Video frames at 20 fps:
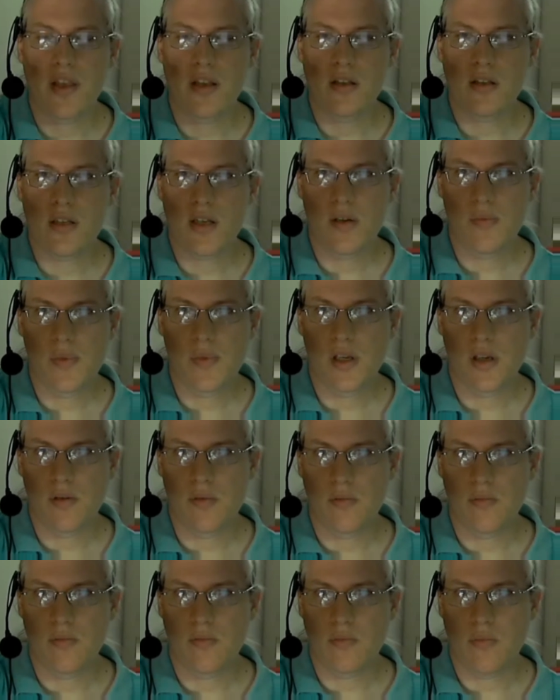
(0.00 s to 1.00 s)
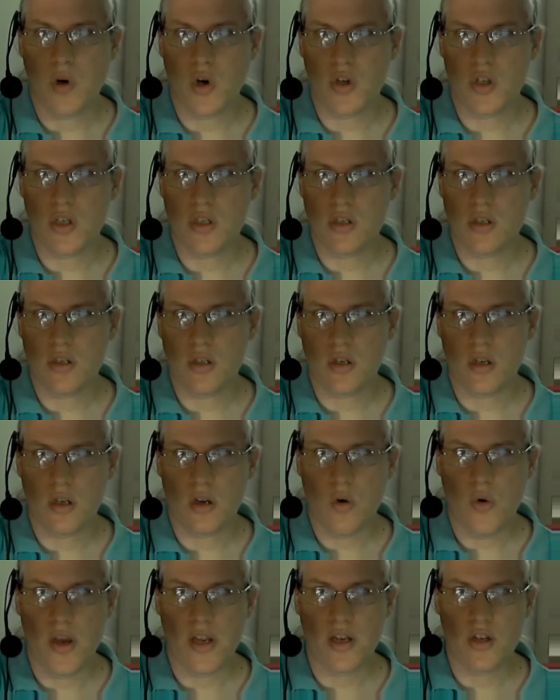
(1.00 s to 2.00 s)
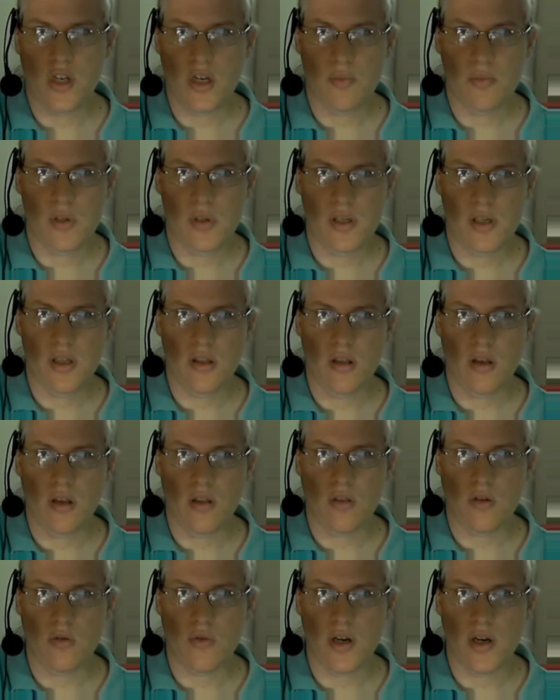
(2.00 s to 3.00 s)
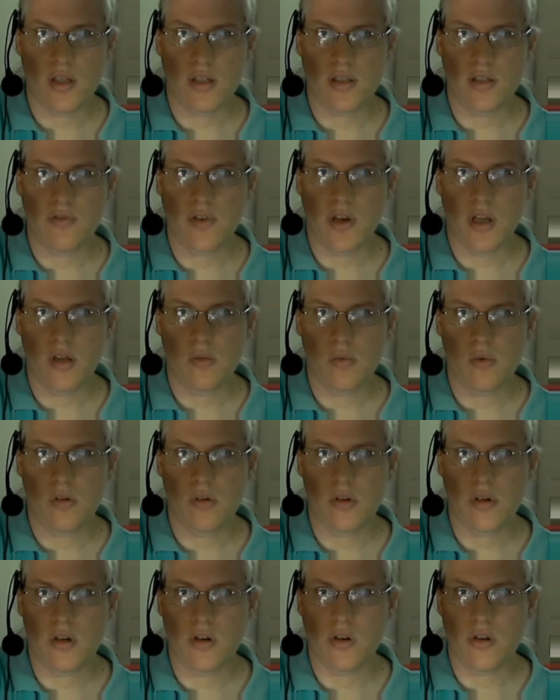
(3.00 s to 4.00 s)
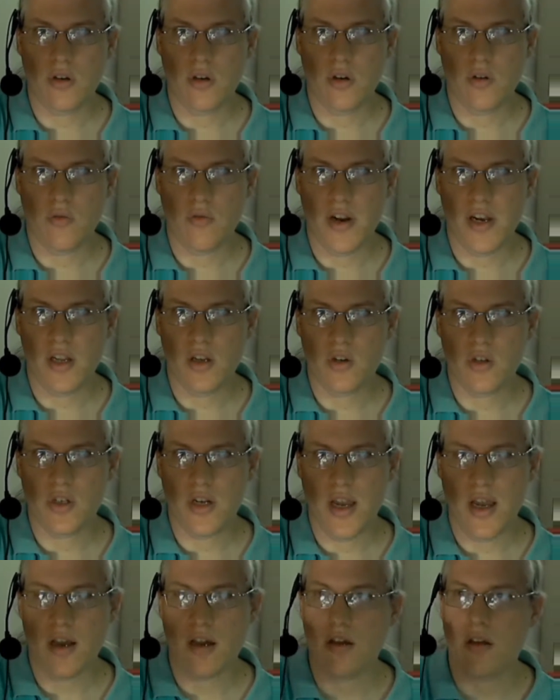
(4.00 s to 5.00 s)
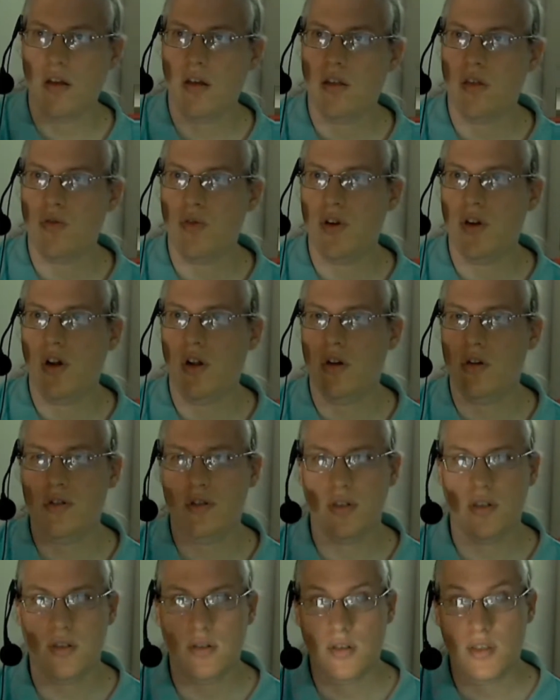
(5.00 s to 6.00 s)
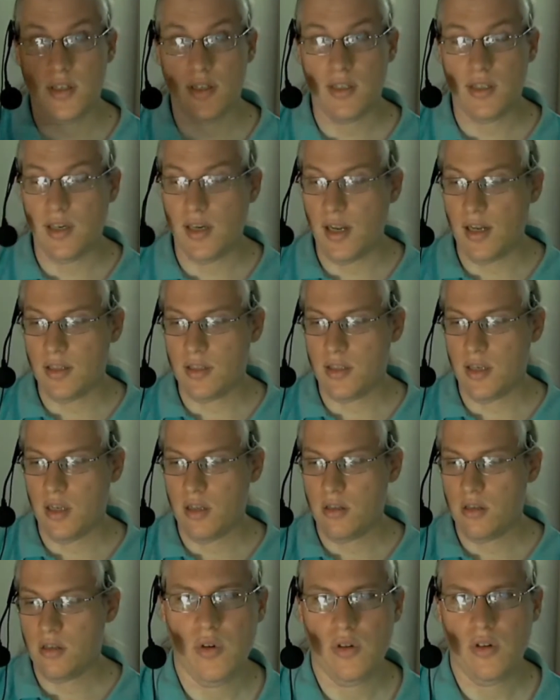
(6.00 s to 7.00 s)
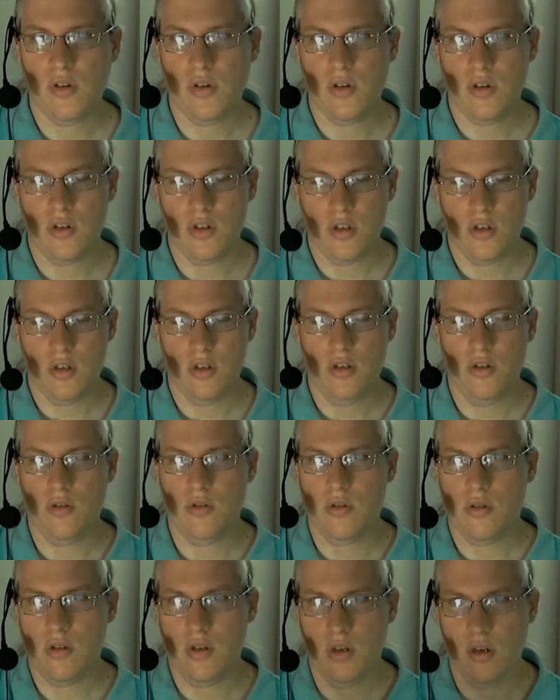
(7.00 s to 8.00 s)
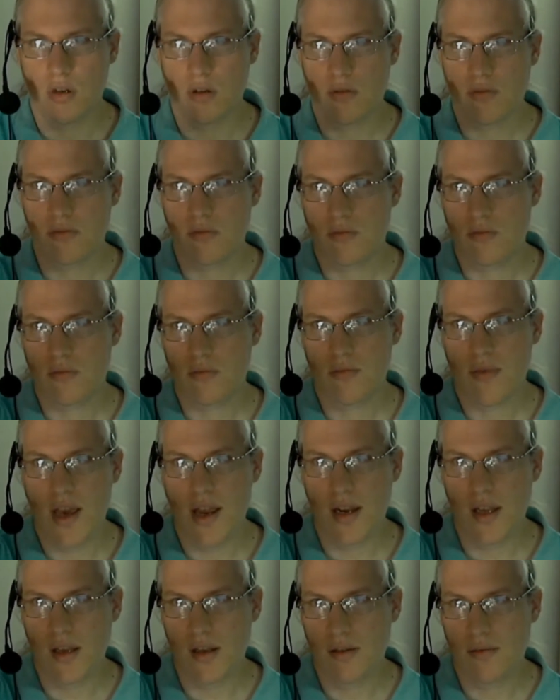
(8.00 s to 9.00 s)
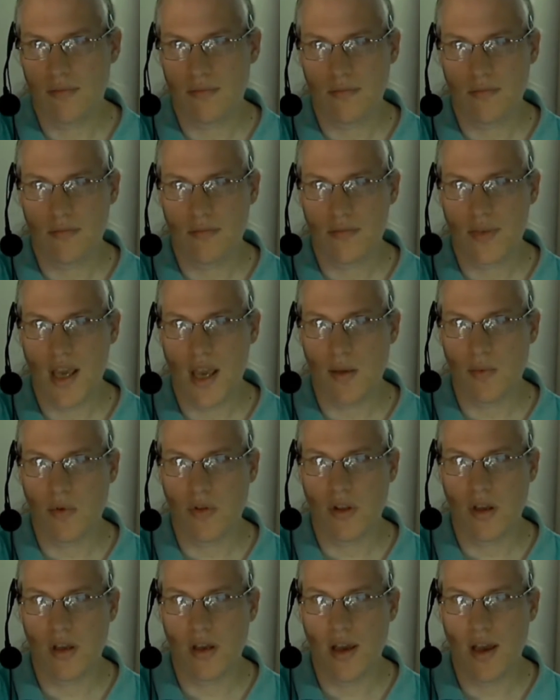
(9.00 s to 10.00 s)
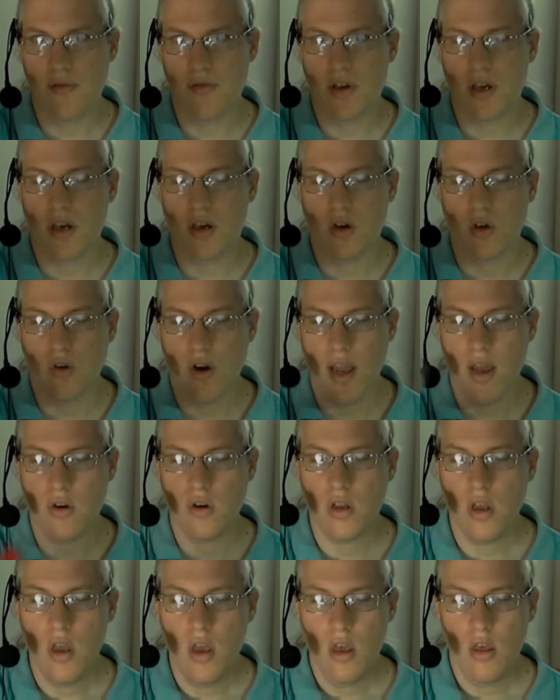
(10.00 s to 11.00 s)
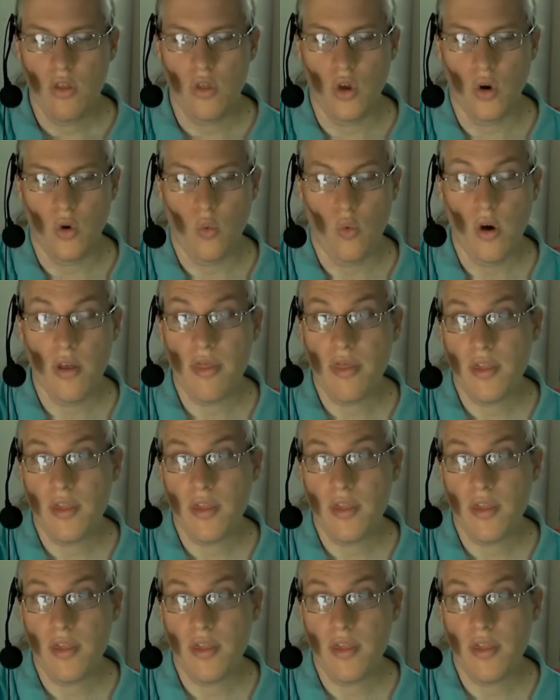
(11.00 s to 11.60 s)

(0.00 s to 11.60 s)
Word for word: These can be purchased quite cheaply, and they're readily available here. You know, Radio Shack, $3.69. You can just use, you know, any cable that you have kicking around. The one